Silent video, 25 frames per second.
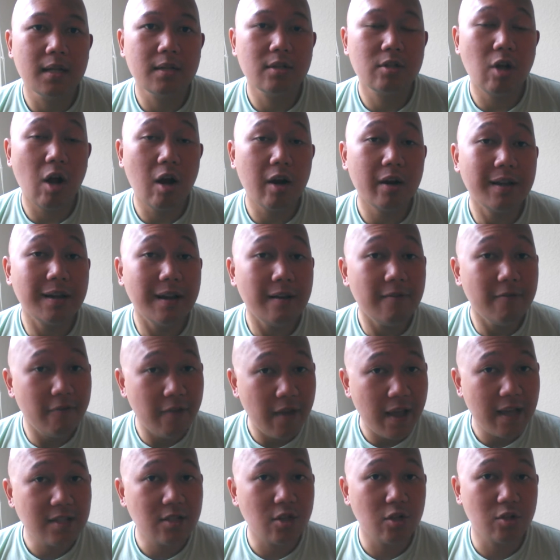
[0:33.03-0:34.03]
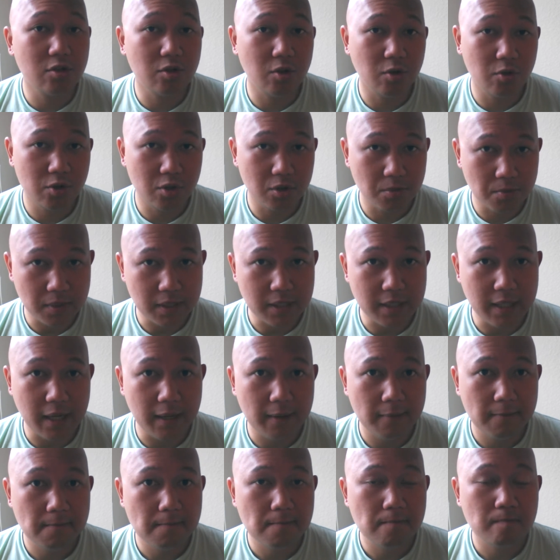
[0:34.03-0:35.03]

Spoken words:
targeted fans on social media.